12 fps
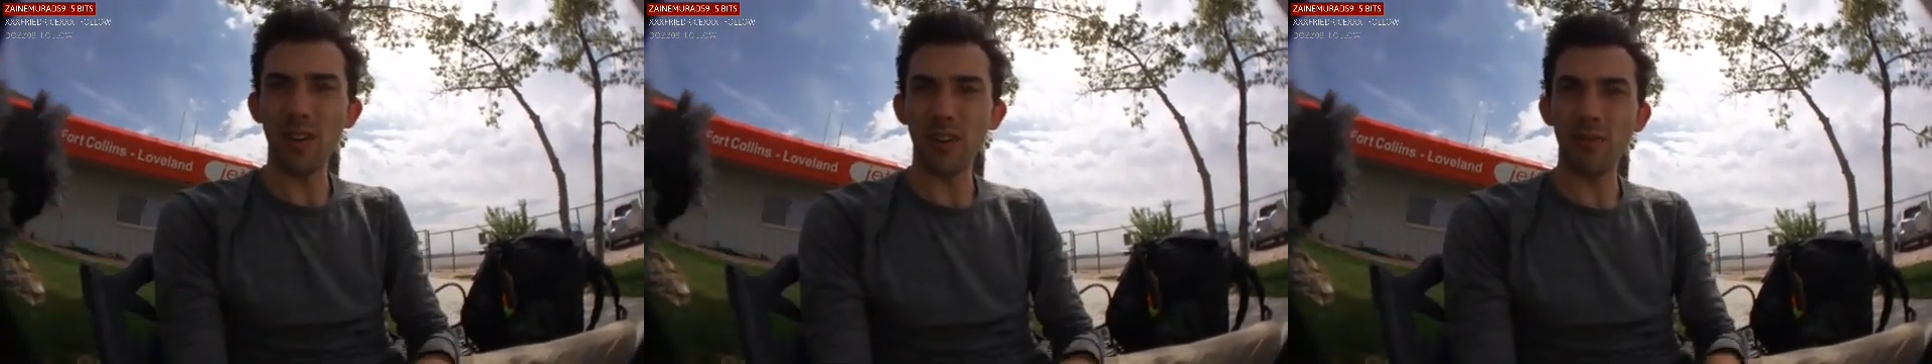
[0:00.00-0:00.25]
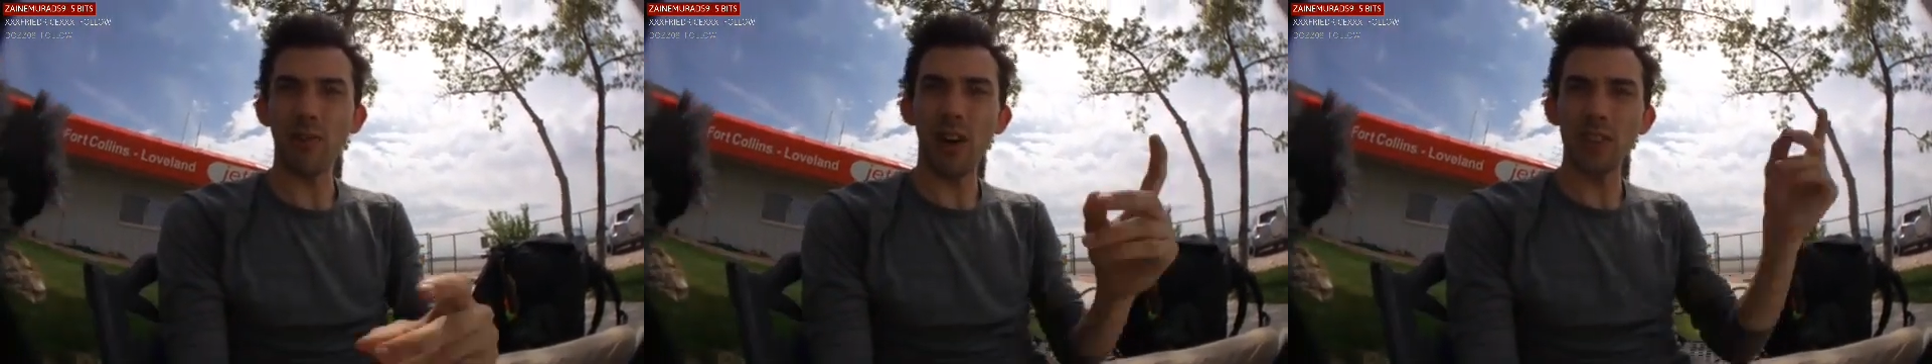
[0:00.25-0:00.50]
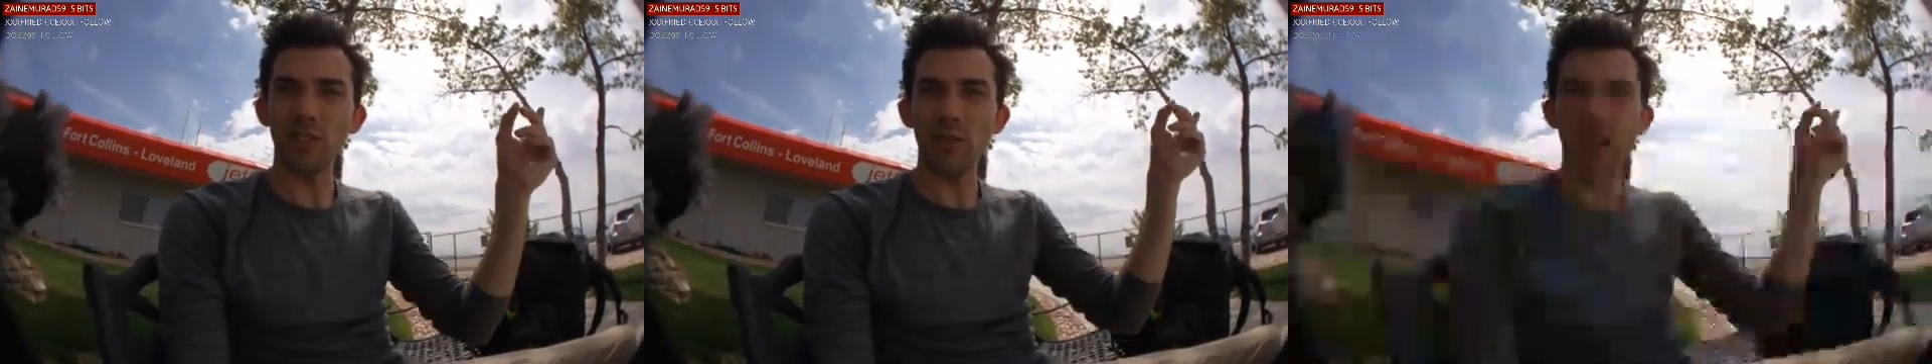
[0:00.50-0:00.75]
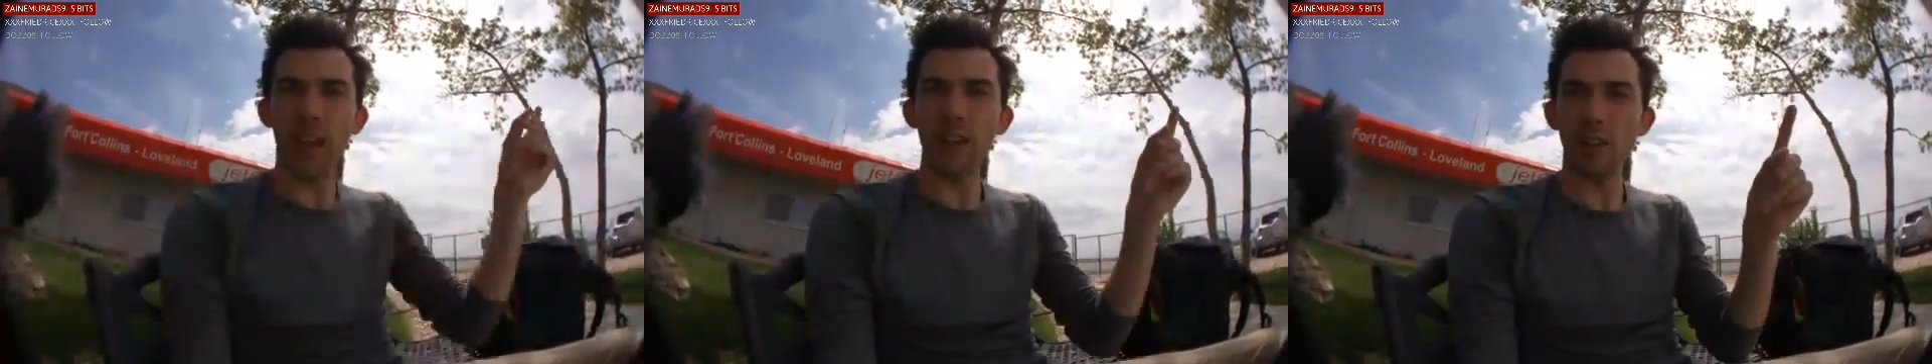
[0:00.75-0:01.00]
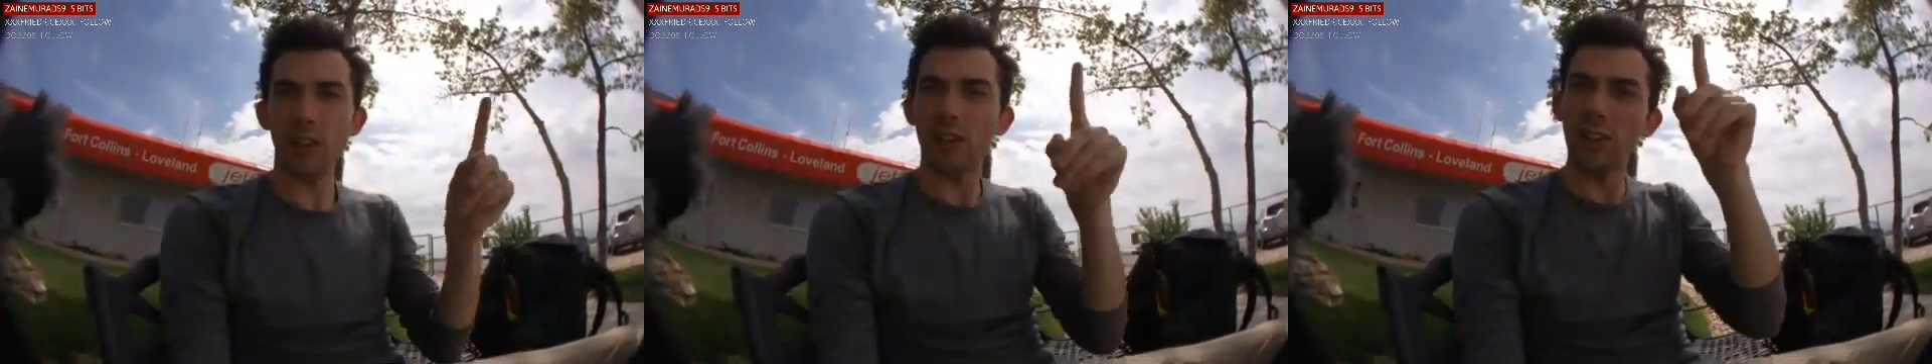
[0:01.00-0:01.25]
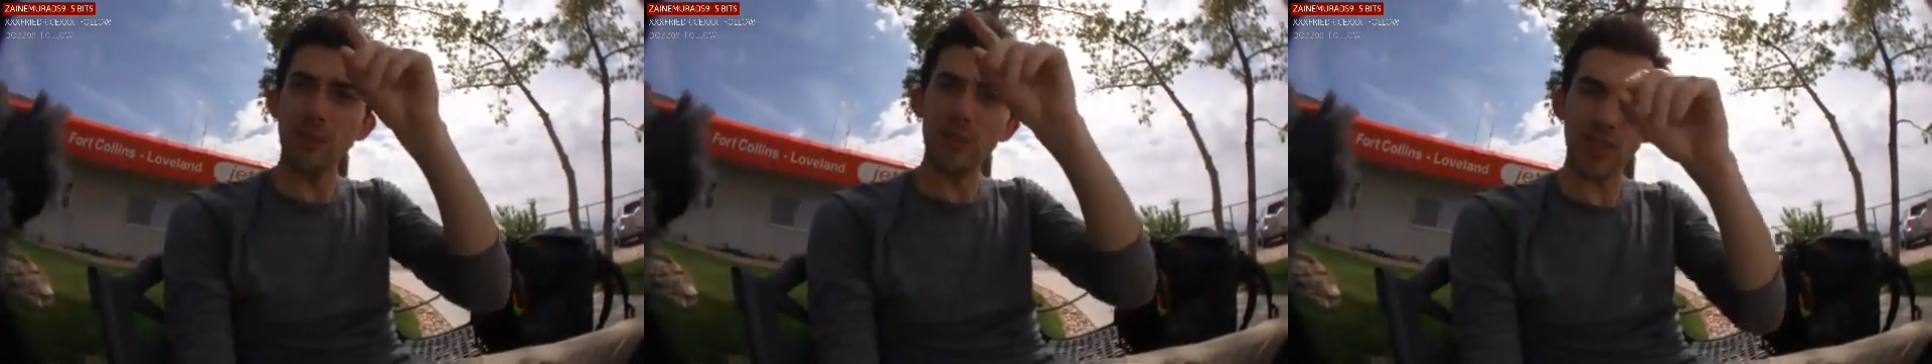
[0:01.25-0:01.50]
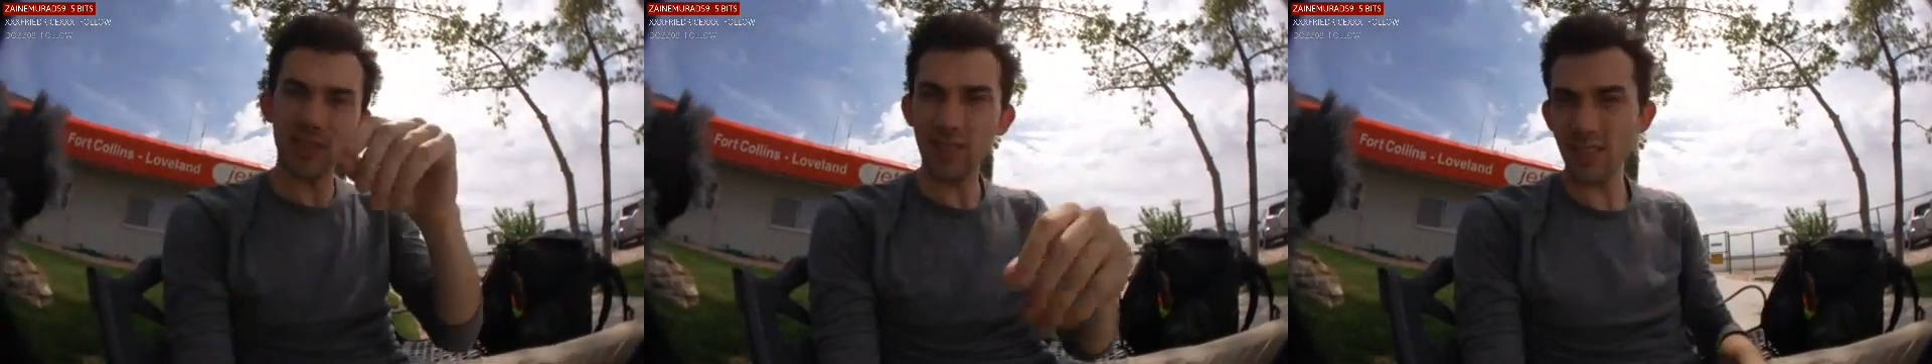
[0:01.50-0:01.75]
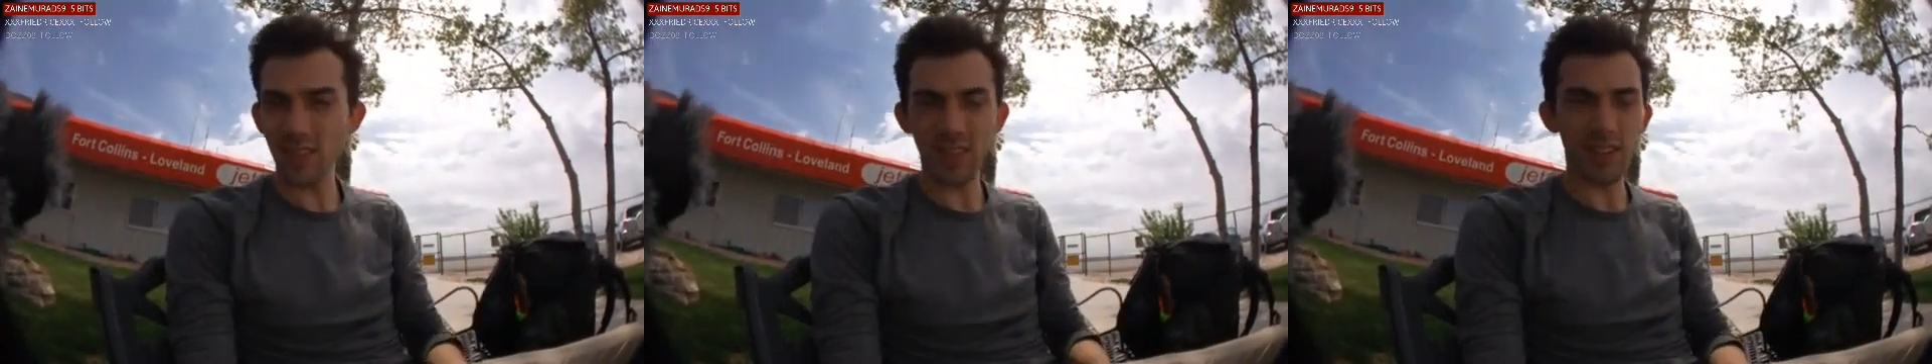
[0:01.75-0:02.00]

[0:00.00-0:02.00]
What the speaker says: VODs of that or clips